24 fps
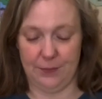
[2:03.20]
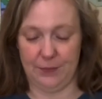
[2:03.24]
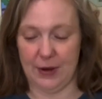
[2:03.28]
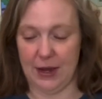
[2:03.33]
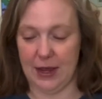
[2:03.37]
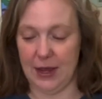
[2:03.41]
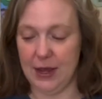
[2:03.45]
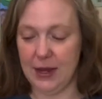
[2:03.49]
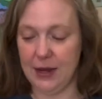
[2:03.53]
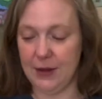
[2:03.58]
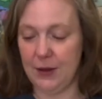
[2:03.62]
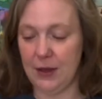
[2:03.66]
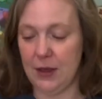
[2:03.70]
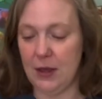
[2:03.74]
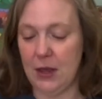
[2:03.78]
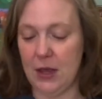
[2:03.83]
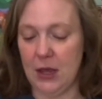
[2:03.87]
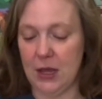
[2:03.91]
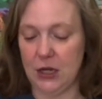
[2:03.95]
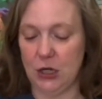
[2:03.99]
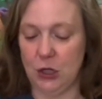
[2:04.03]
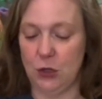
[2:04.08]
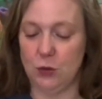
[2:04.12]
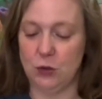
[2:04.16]
Okay?
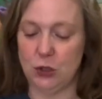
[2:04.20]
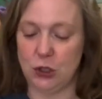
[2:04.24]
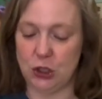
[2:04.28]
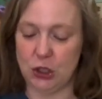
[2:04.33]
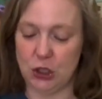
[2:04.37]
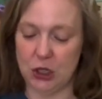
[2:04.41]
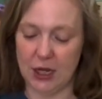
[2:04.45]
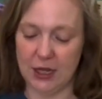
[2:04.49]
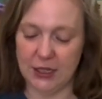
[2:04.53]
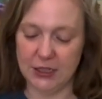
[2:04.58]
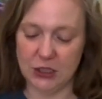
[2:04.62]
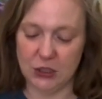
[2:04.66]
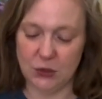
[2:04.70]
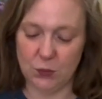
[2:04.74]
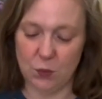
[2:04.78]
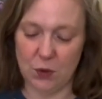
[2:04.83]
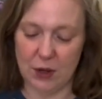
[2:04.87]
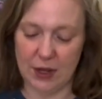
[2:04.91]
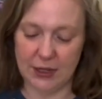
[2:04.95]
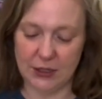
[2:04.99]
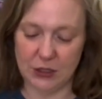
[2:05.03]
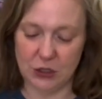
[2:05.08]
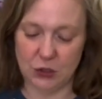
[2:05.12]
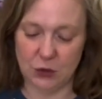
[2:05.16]
You just
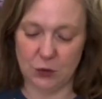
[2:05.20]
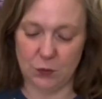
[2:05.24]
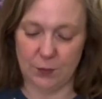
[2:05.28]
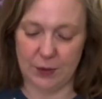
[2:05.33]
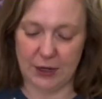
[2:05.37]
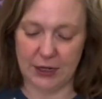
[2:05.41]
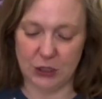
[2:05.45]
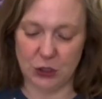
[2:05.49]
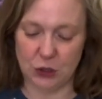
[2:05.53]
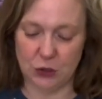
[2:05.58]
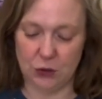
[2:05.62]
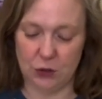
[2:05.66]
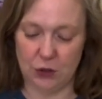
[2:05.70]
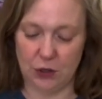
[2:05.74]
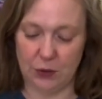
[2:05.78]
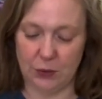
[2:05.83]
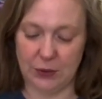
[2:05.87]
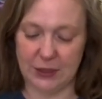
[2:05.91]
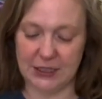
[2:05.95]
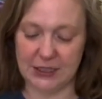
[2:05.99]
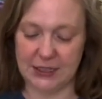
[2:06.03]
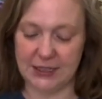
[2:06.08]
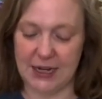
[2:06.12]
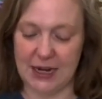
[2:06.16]
want to make sure you
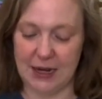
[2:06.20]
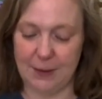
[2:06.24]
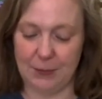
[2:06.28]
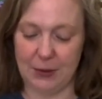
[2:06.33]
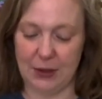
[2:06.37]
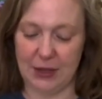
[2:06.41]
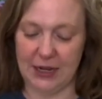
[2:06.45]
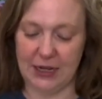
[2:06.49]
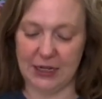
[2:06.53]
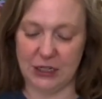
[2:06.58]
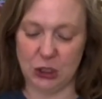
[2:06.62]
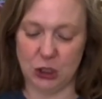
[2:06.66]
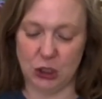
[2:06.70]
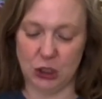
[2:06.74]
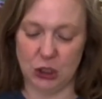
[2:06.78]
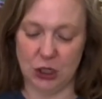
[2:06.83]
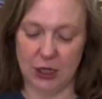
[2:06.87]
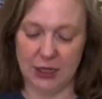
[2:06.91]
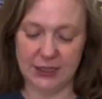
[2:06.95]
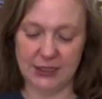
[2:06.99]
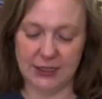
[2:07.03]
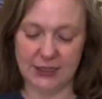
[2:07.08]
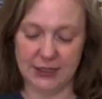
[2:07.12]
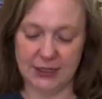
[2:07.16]
are stapling
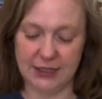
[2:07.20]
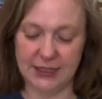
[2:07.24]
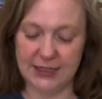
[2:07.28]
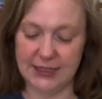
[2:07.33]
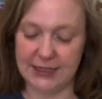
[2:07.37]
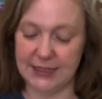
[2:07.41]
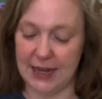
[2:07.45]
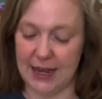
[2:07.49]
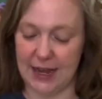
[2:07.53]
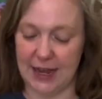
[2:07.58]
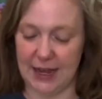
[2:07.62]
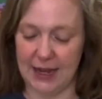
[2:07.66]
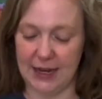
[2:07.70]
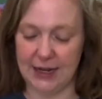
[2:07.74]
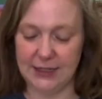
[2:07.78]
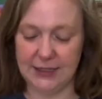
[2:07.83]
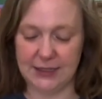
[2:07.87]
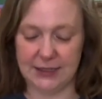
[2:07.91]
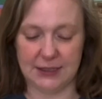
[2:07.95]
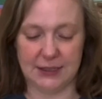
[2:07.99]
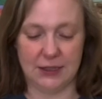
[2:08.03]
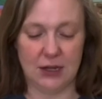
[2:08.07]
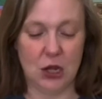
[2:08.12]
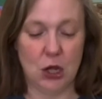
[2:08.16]
just the
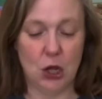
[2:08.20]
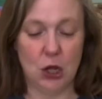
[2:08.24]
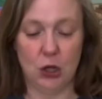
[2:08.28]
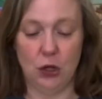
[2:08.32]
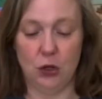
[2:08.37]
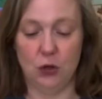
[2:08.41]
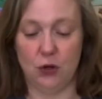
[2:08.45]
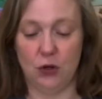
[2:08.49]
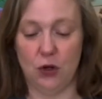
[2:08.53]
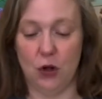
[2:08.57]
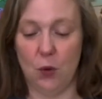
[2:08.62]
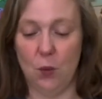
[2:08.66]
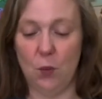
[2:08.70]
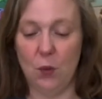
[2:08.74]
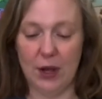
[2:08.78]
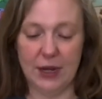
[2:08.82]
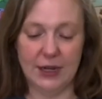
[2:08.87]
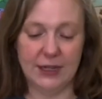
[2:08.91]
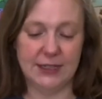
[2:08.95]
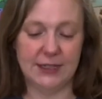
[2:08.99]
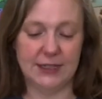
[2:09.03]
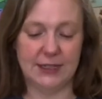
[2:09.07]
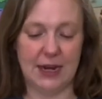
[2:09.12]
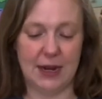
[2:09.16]
sides. You don't want
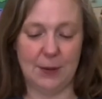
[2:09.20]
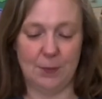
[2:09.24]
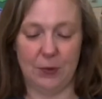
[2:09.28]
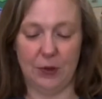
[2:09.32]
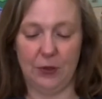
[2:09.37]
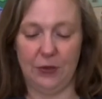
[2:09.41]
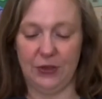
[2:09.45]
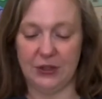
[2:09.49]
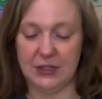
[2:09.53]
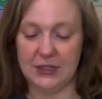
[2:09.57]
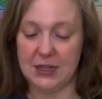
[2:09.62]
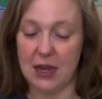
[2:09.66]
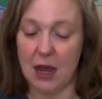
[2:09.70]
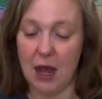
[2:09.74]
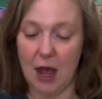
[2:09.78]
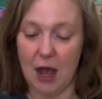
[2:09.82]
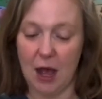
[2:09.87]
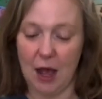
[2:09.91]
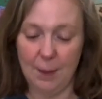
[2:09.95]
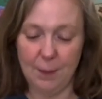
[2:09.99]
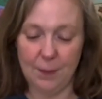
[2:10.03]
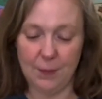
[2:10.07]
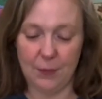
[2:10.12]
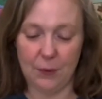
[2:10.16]
to staple the
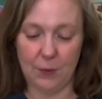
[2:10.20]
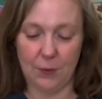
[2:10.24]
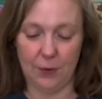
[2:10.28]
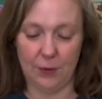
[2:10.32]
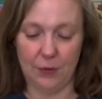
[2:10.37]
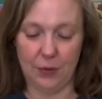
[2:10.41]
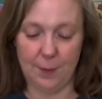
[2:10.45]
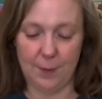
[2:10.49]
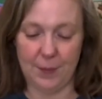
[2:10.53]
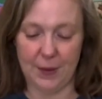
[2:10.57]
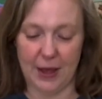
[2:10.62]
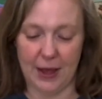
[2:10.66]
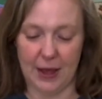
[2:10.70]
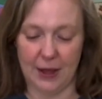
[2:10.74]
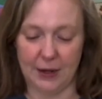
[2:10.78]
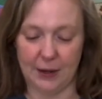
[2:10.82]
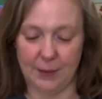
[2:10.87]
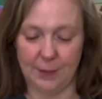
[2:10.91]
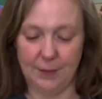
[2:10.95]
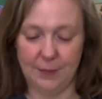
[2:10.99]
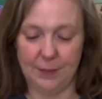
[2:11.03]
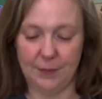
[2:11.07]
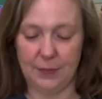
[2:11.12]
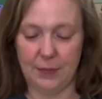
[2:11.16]
top or the
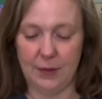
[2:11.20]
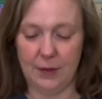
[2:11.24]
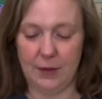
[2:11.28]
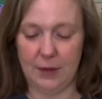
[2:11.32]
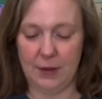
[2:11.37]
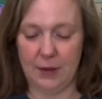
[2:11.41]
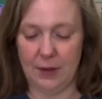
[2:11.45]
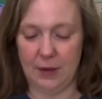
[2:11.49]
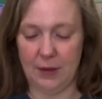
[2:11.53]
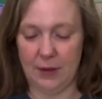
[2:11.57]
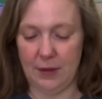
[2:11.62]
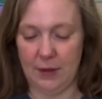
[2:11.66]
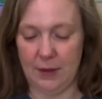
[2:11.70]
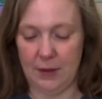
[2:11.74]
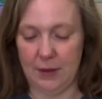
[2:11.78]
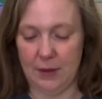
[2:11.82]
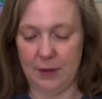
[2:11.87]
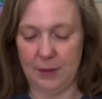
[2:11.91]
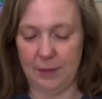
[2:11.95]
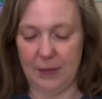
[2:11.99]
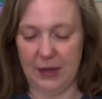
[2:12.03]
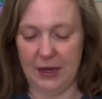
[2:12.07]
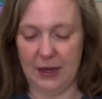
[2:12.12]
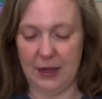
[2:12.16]
bottom
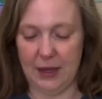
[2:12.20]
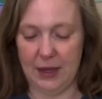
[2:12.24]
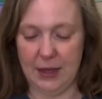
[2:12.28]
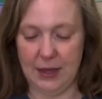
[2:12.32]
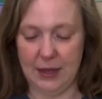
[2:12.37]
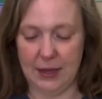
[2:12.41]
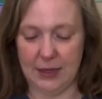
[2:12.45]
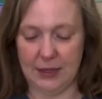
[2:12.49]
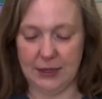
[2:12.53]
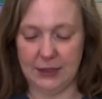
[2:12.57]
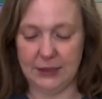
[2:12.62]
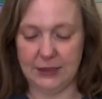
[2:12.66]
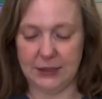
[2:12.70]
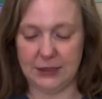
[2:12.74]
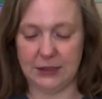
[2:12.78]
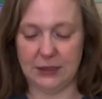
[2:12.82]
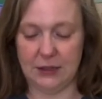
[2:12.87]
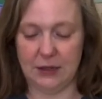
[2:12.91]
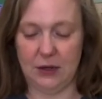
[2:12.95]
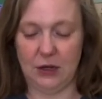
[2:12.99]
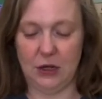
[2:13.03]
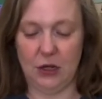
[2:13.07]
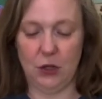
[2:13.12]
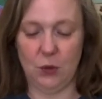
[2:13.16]
because
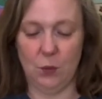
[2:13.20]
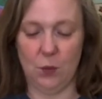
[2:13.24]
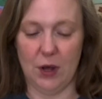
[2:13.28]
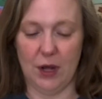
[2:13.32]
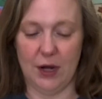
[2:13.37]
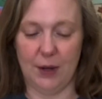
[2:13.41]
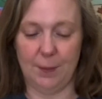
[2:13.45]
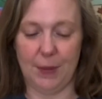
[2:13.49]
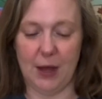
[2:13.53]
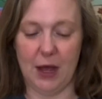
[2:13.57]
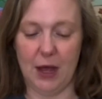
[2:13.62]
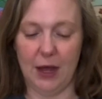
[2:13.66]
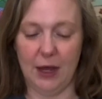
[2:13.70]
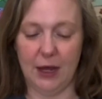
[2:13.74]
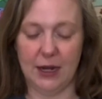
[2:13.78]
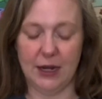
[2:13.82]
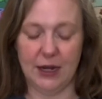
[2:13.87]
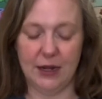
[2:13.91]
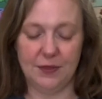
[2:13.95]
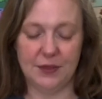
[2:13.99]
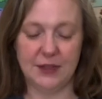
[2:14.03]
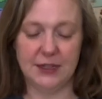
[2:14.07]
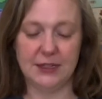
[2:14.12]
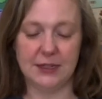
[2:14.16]
you want a pocket
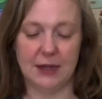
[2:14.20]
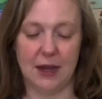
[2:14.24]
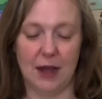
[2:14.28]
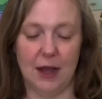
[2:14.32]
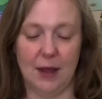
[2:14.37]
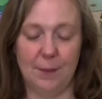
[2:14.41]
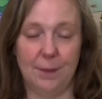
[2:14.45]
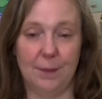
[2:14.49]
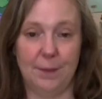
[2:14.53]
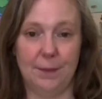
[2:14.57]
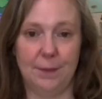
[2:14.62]
at the top